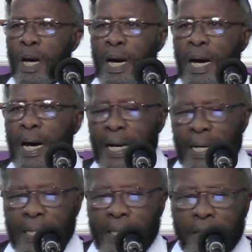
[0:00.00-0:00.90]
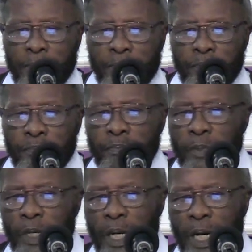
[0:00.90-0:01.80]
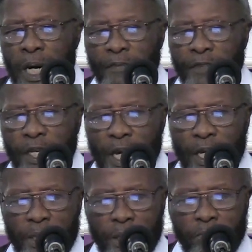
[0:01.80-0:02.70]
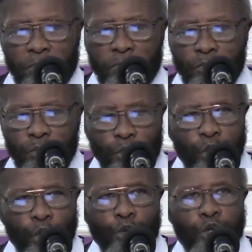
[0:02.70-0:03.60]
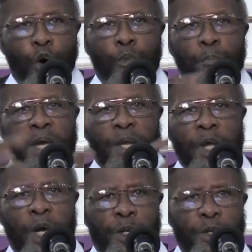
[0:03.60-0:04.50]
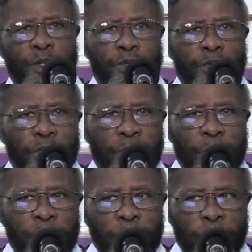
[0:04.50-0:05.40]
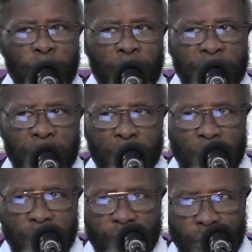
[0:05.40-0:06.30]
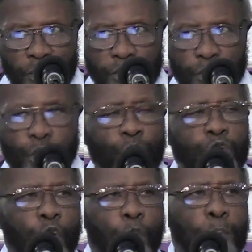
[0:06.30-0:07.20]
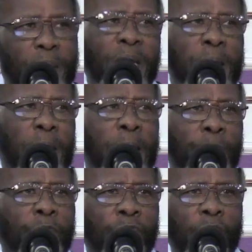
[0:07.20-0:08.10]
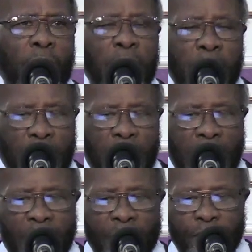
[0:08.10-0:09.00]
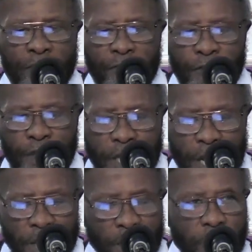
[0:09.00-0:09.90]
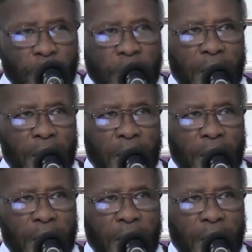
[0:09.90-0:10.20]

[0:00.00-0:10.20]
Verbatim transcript: uh, of the kingdom, two dominions, not dimensions, two dominions of the kingdom.